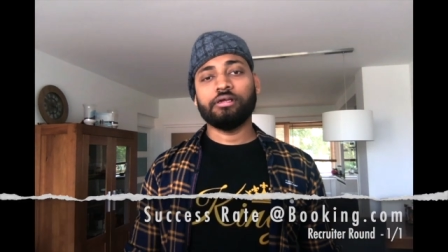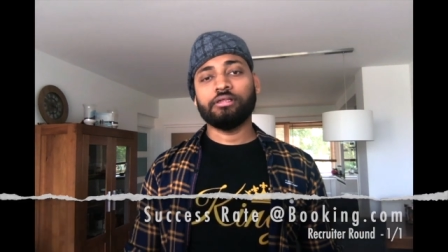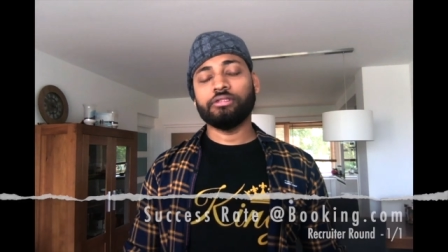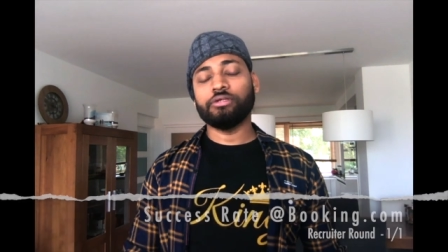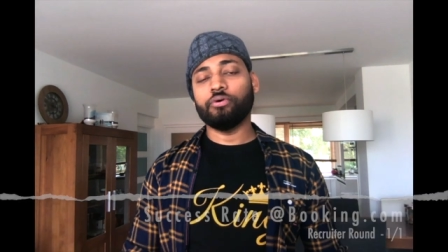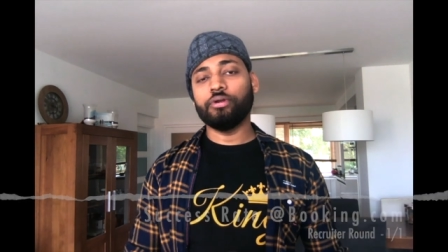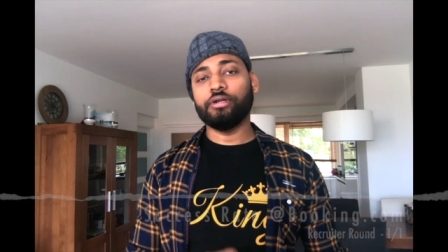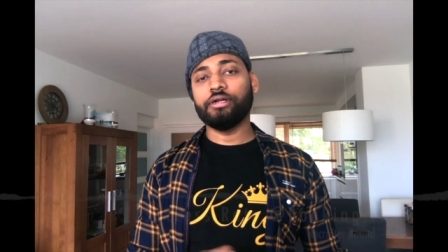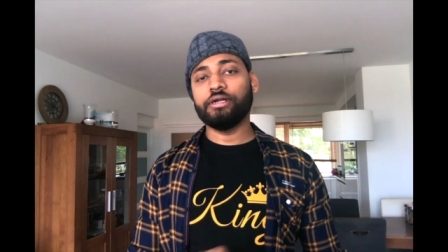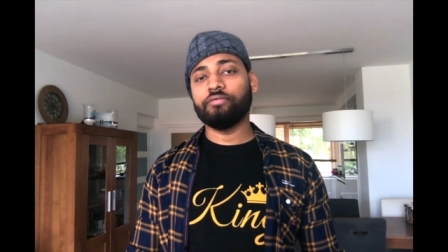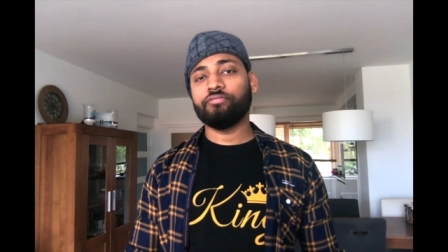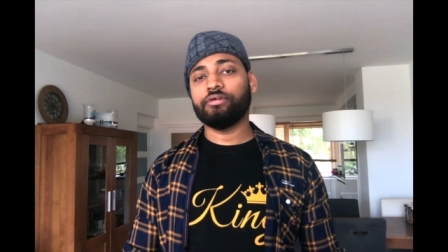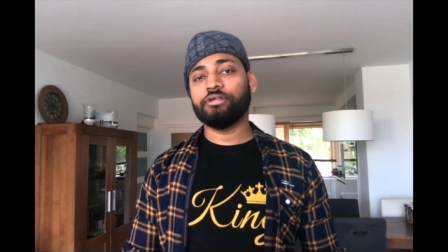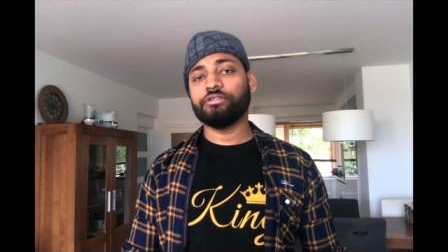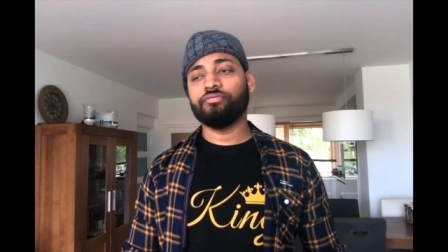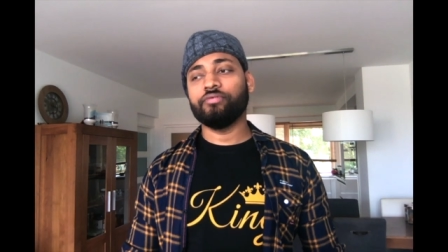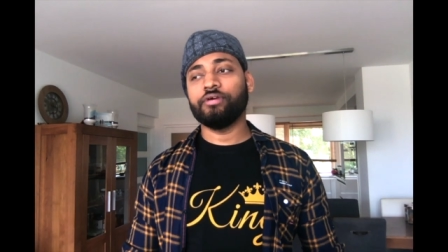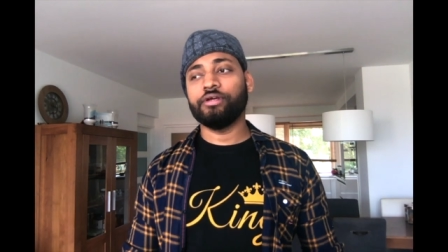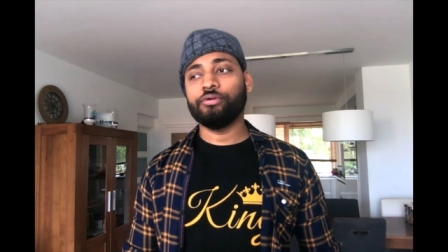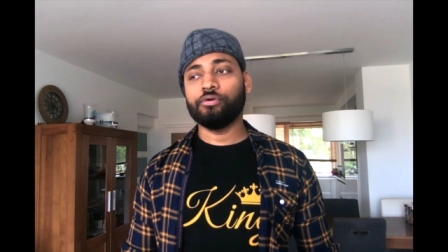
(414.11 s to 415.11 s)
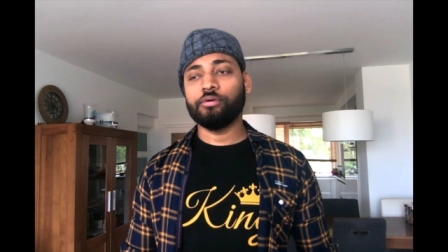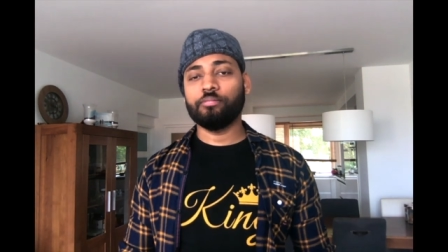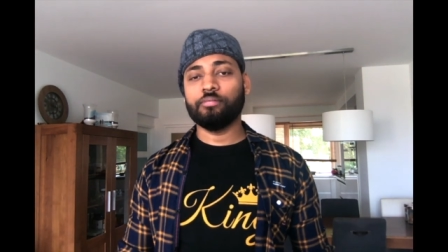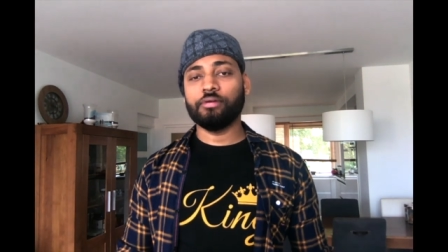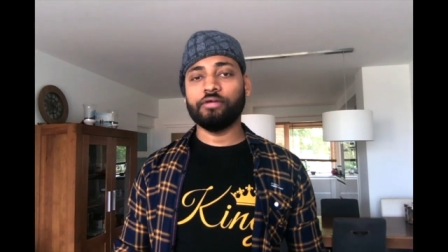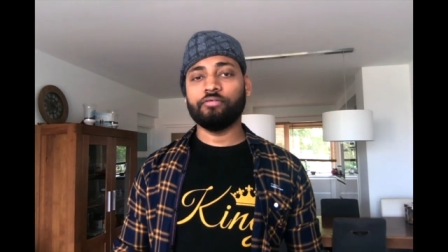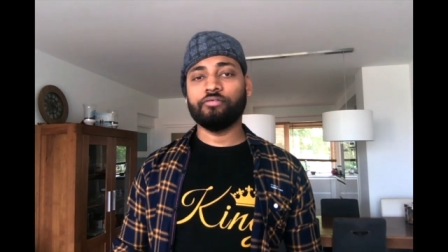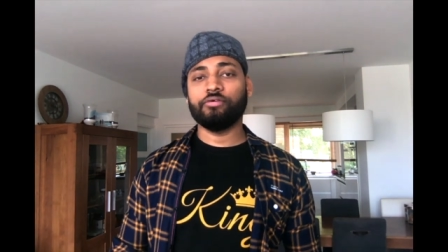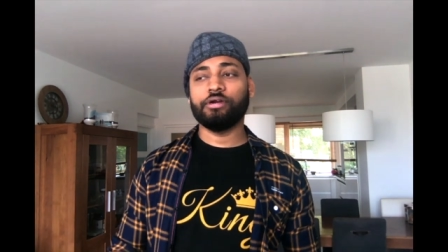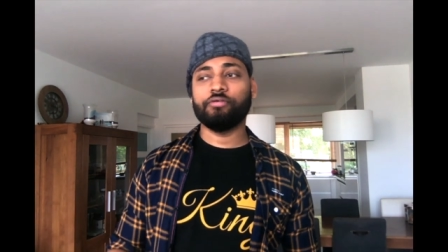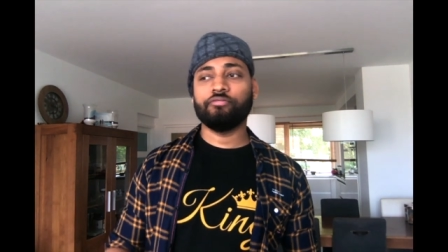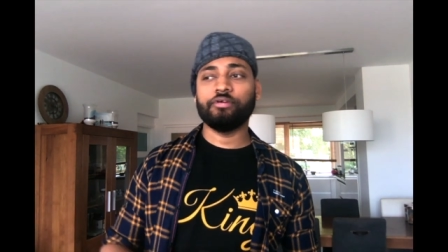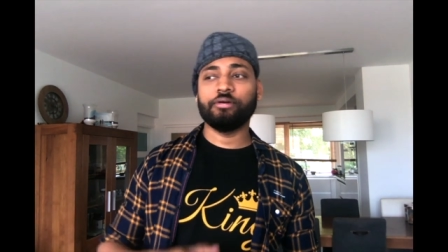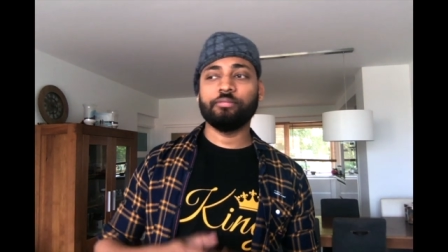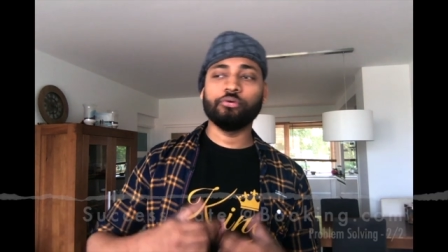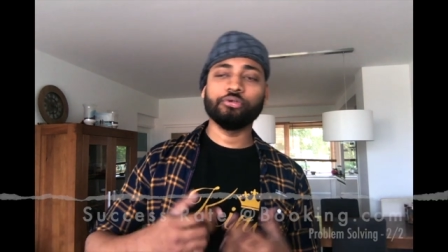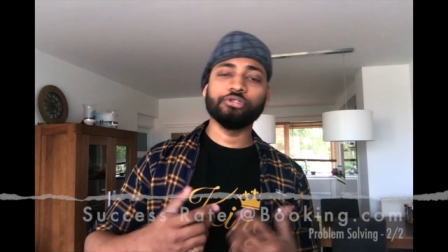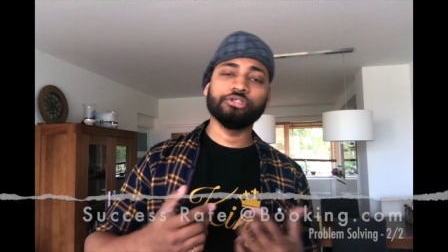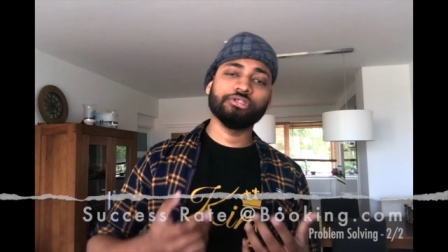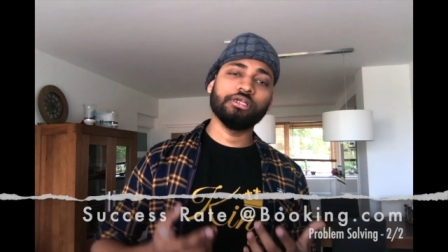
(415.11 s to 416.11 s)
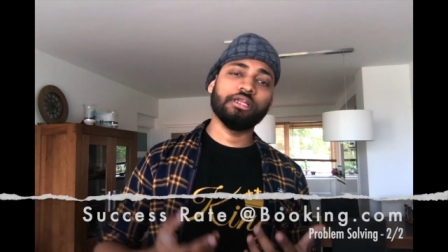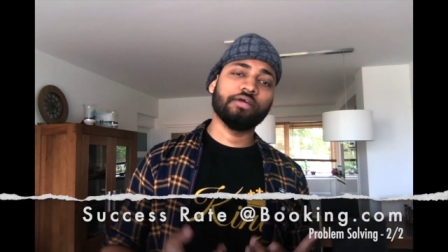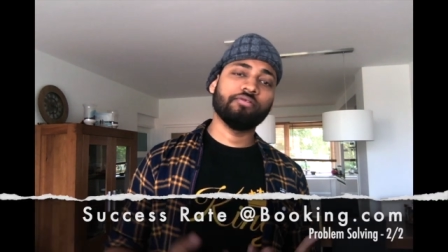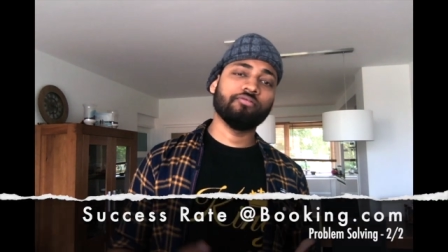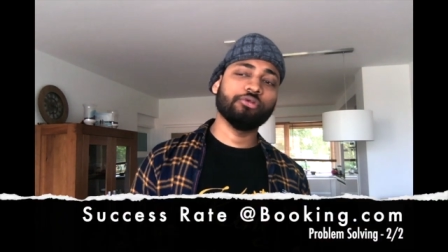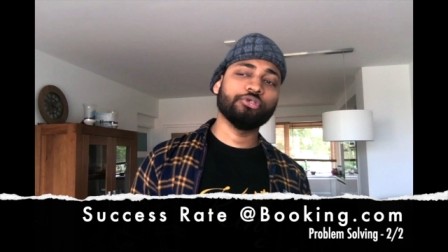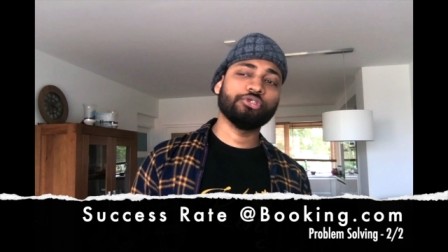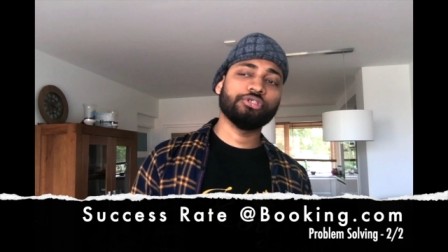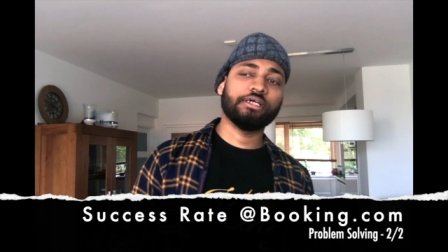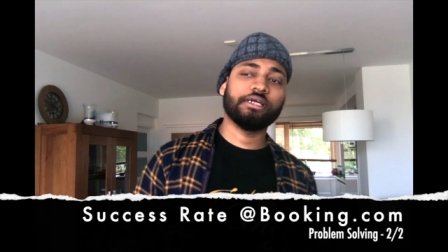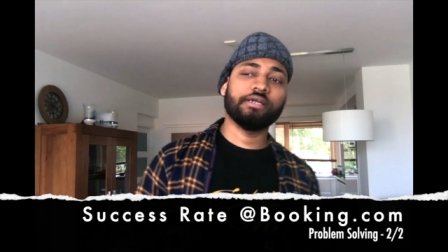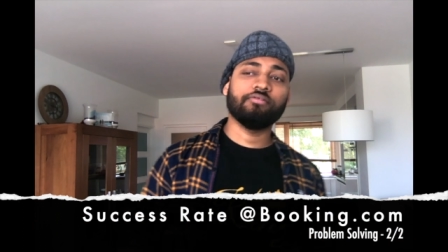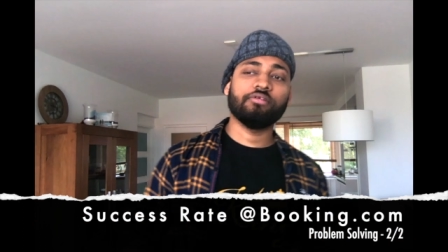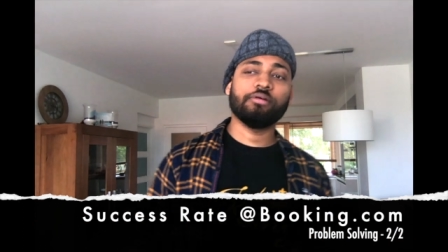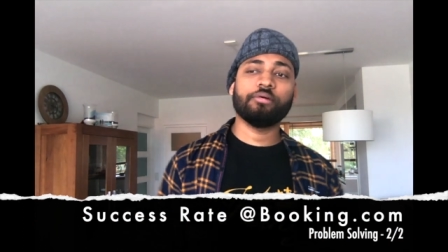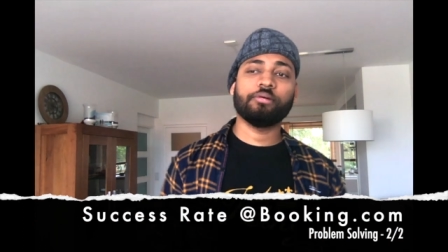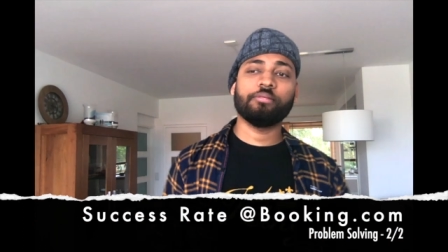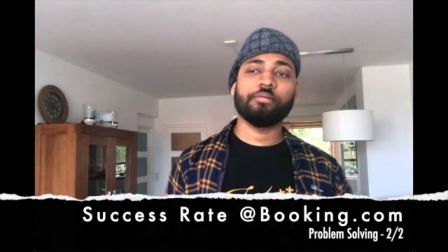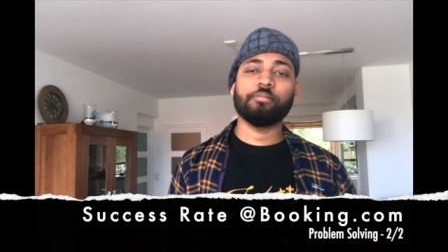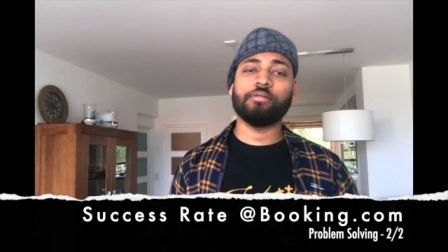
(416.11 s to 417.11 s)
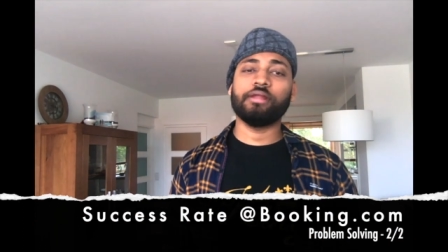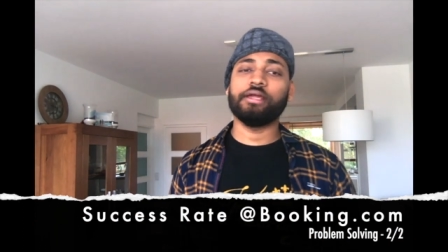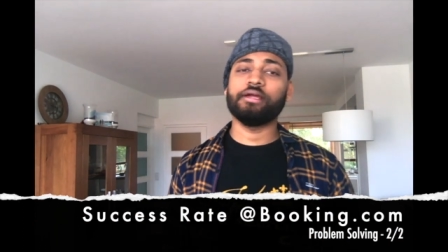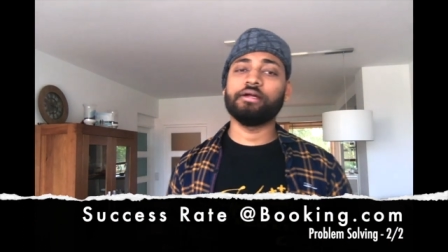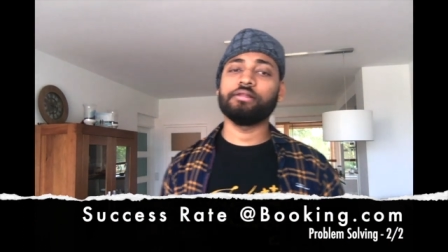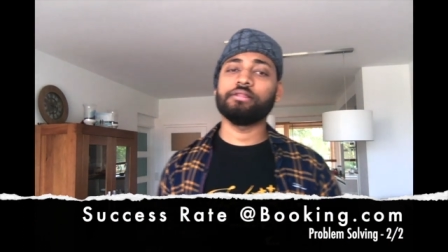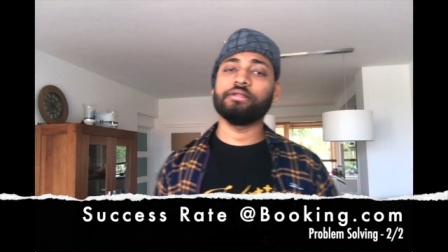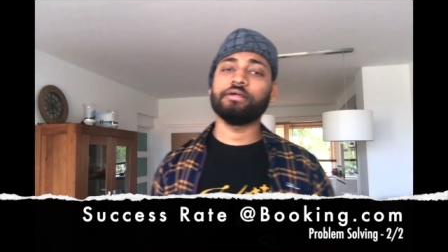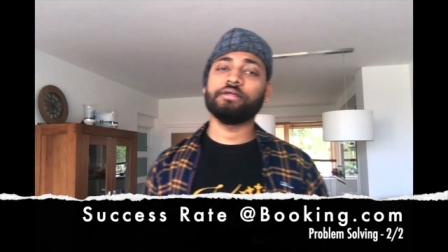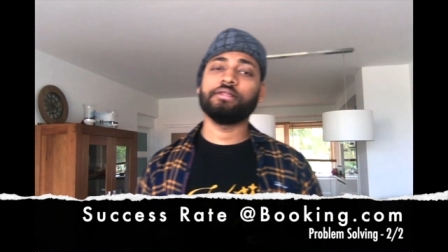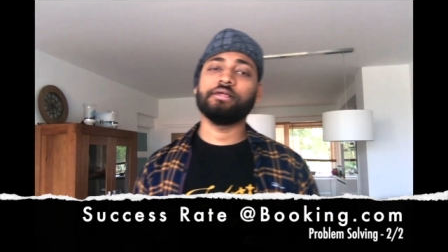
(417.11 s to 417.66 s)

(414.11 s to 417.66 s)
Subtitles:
The only difference when you apply for a different position, like full stack developer apply karte hain,